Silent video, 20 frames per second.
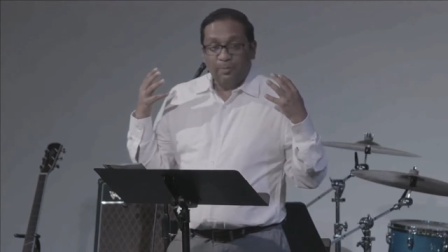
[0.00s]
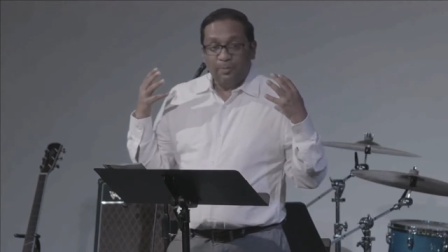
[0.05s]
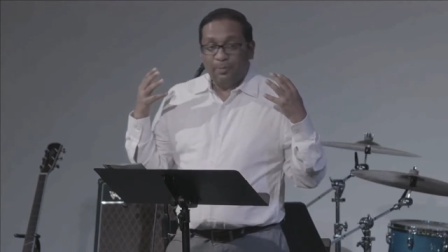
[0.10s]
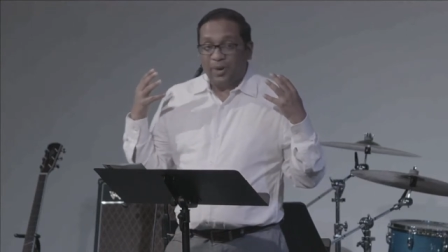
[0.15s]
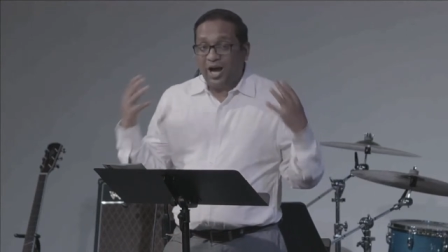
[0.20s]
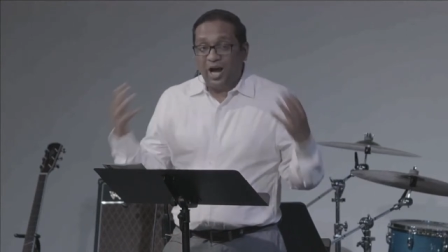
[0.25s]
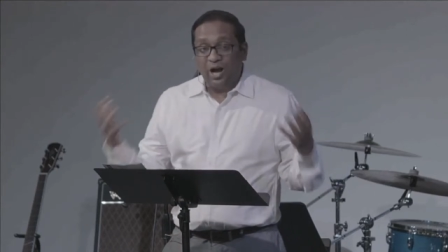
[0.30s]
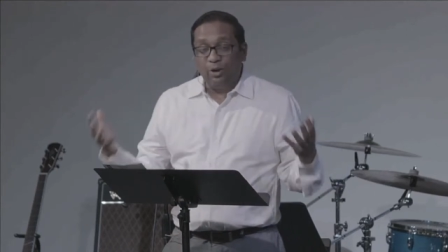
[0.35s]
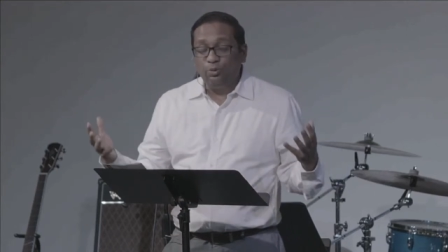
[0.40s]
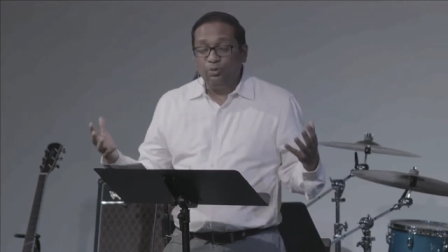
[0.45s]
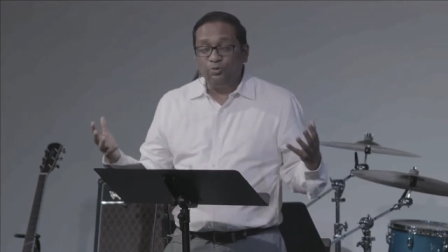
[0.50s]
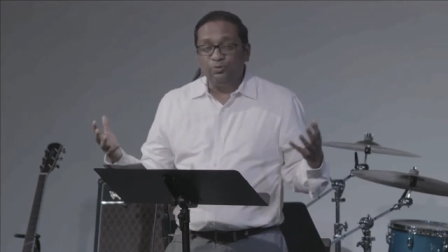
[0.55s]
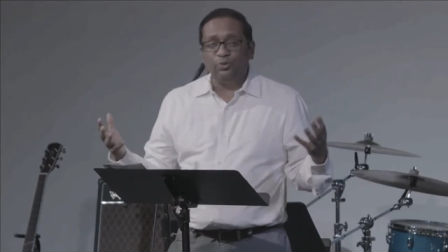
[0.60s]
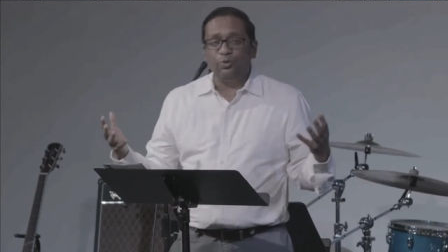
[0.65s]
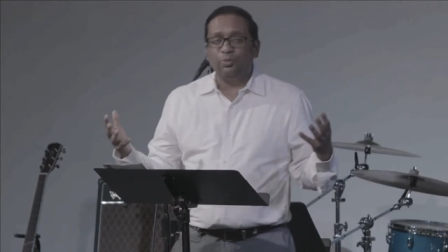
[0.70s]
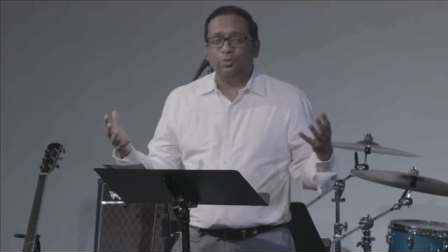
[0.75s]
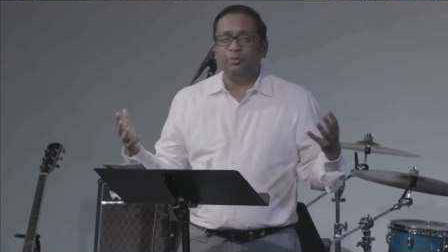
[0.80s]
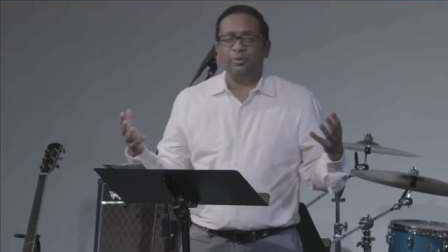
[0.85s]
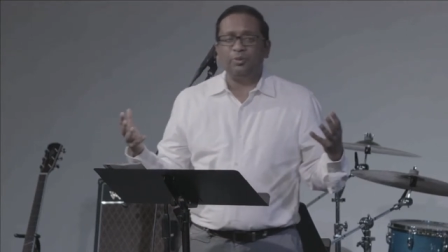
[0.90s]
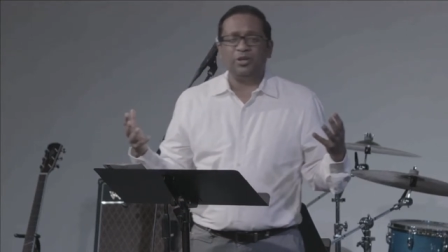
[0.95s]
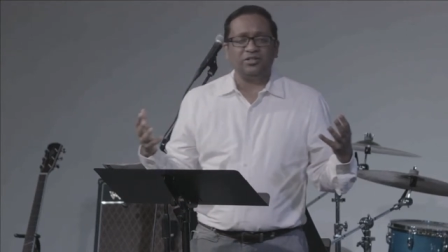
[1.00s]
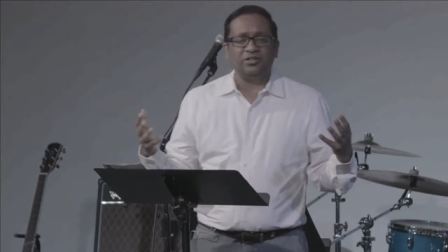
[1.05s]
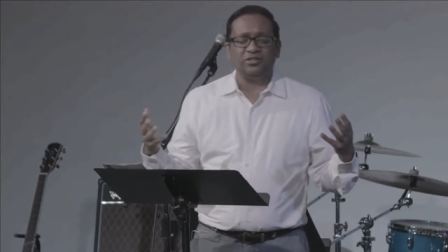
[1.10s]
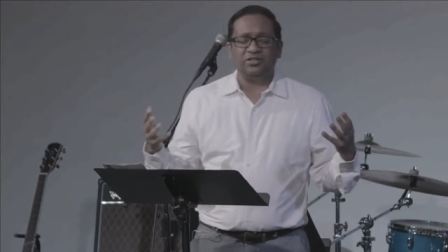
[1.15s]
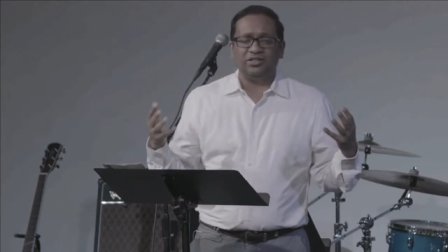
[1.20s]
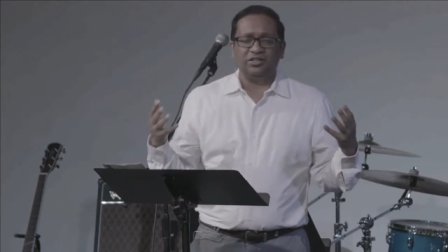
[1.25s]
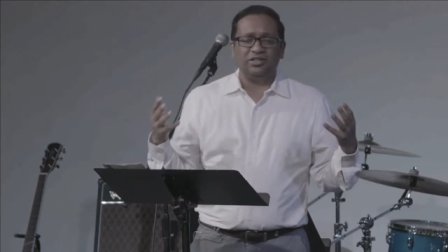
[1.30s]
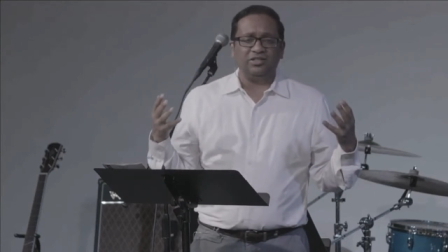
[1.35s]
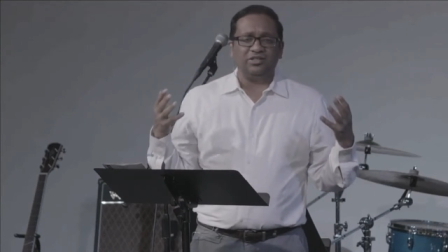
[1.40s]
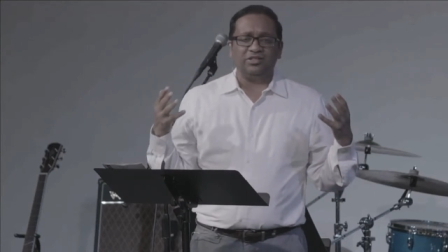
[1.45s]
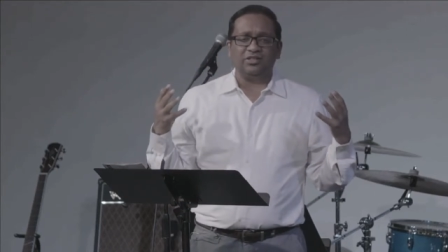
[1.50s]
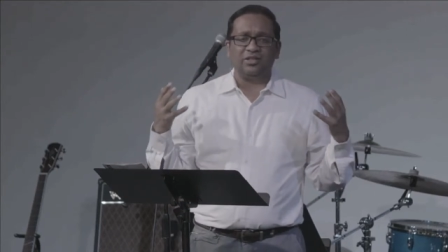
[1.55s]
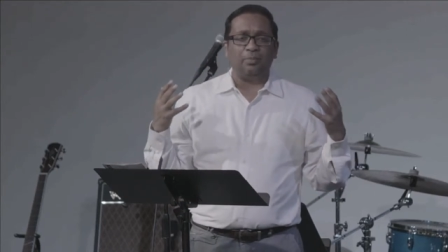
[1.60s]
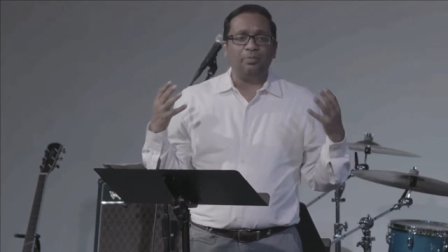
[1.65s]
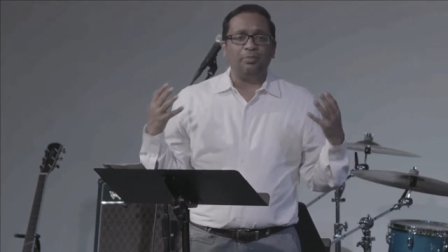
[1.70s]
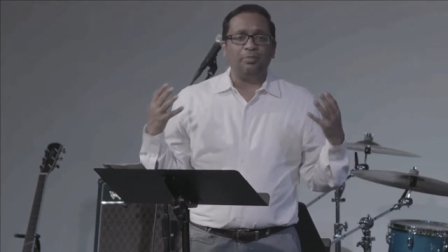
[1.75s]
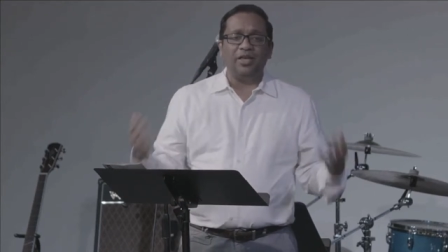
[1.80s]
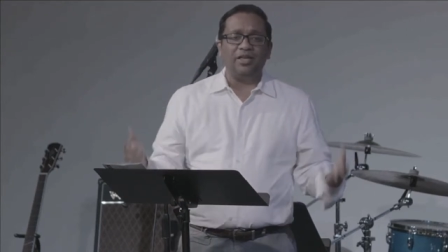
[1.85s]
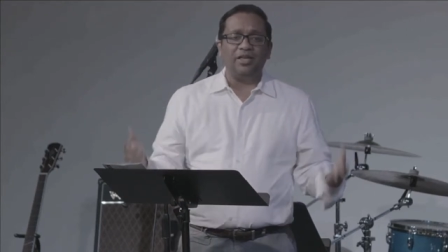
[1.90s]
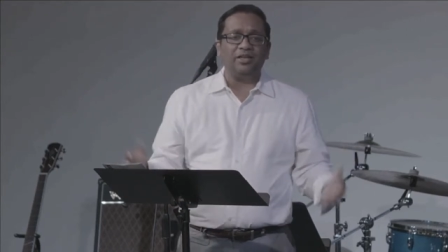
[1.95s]
powerful, but because Jesus
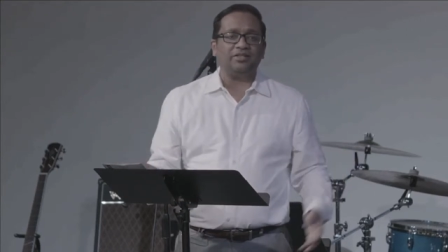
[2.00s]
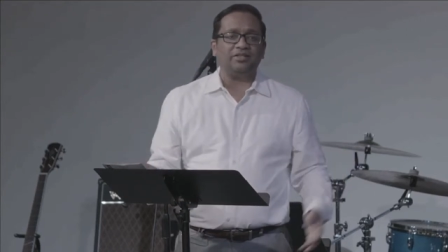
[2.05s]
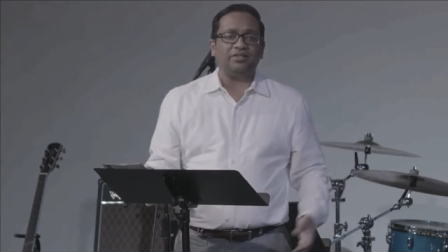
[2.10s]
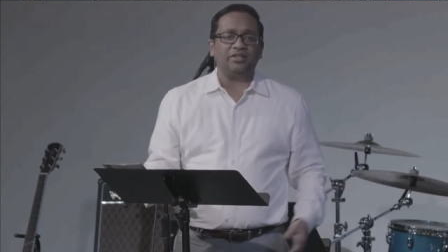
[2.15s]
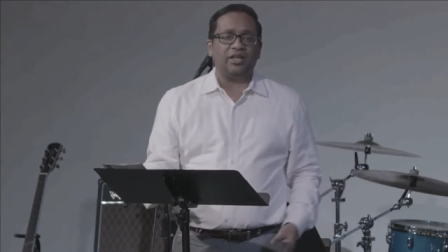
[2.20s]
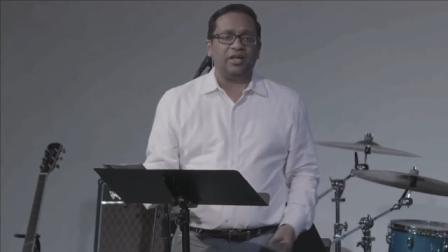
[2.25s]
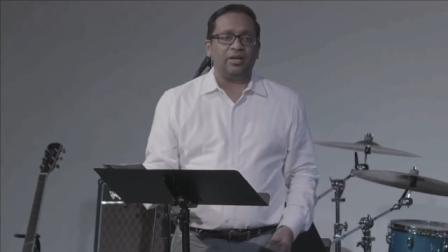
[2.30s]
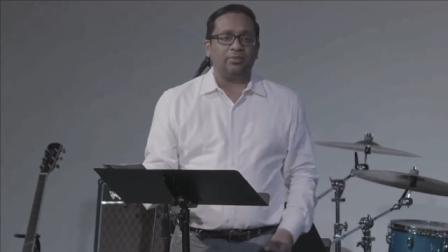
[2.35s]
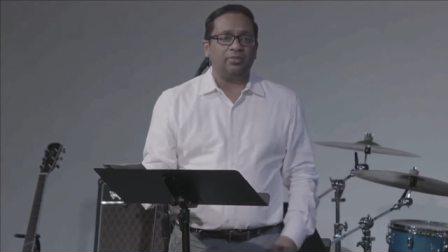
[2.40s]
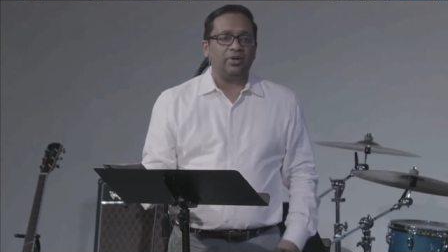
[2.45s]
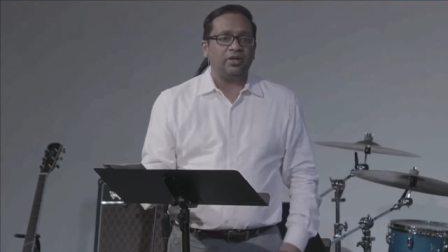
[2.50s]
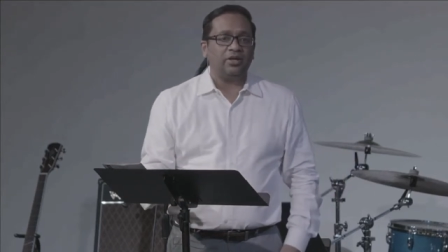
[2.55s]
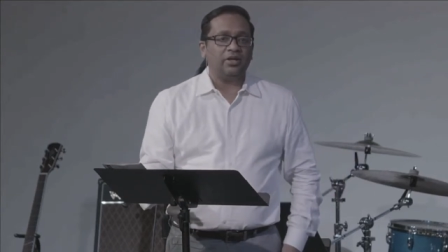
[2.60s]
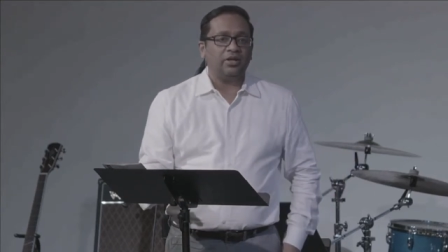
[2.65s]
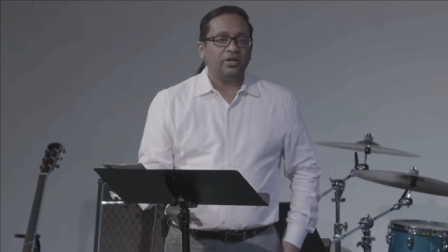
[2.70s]
amazed them